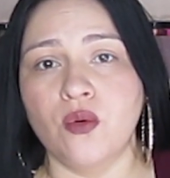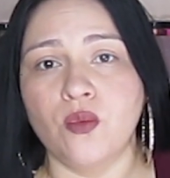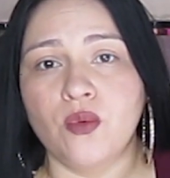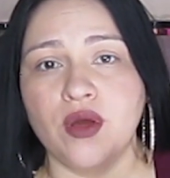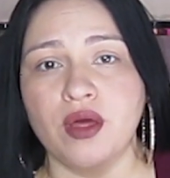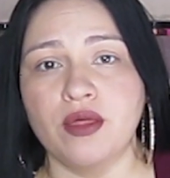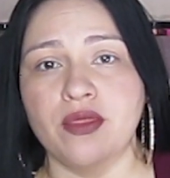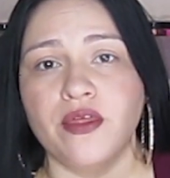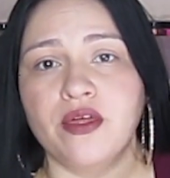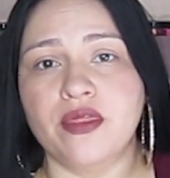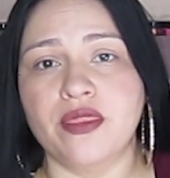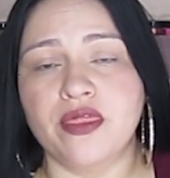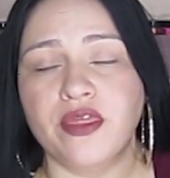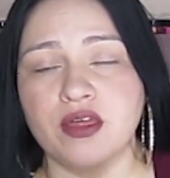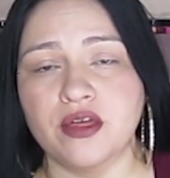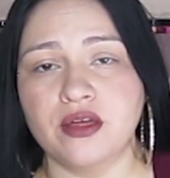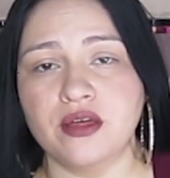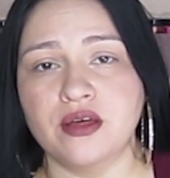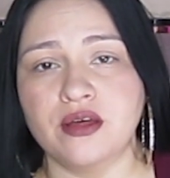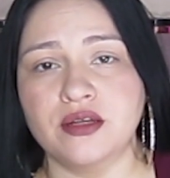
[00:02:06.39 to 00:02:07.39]
with
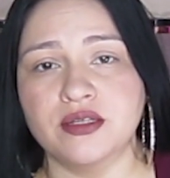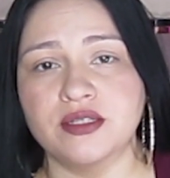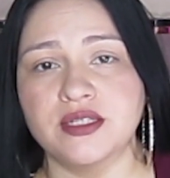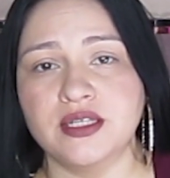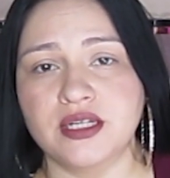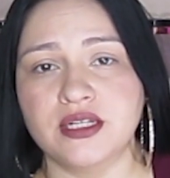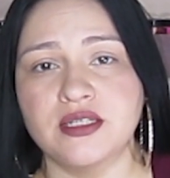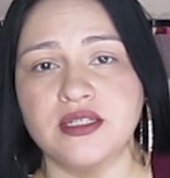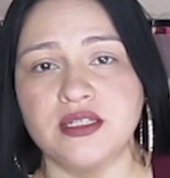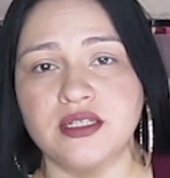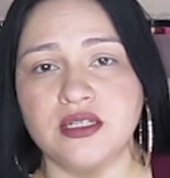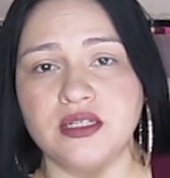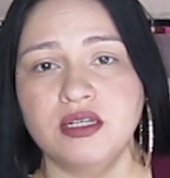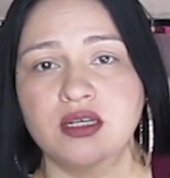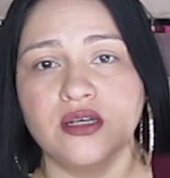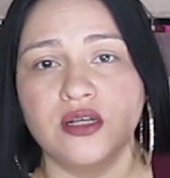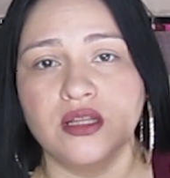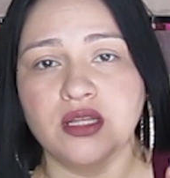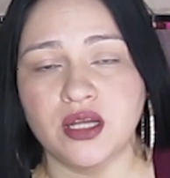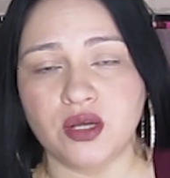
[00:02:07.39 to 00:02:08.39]
the C&D
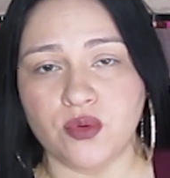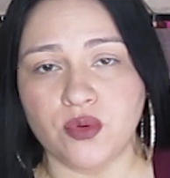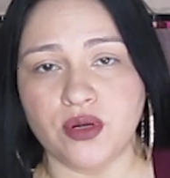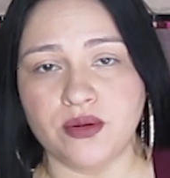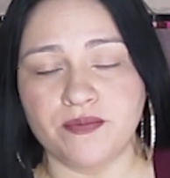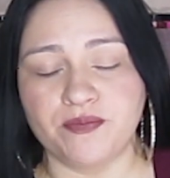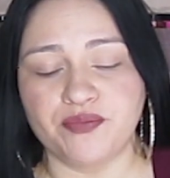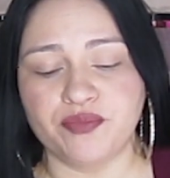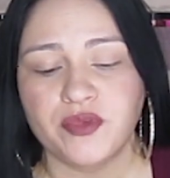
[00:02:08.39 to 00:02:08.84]
liquid.